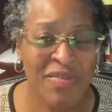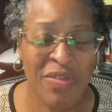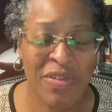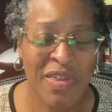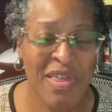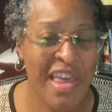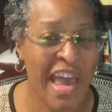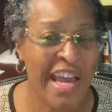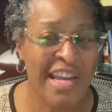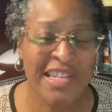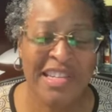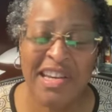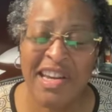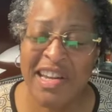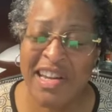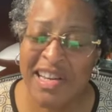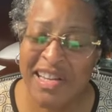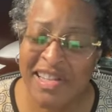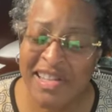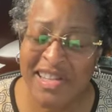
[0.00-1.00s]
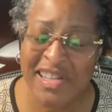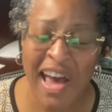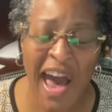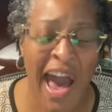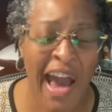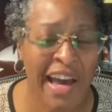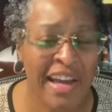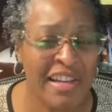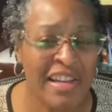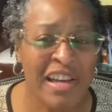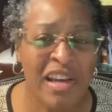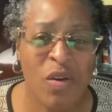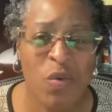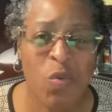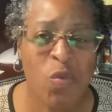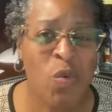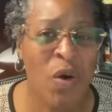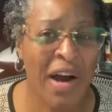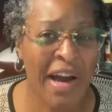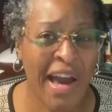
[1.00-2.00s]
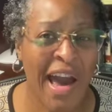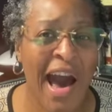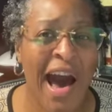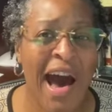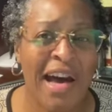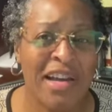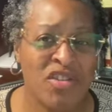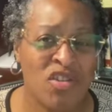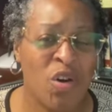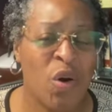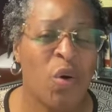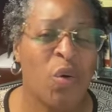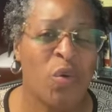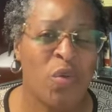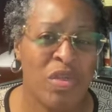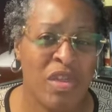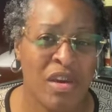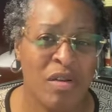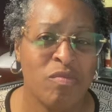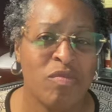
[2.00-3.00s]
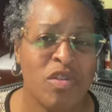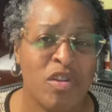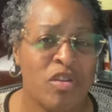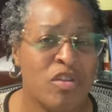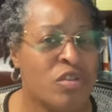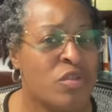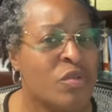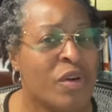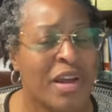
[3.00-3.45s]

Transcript: They did exactly what God told them to do.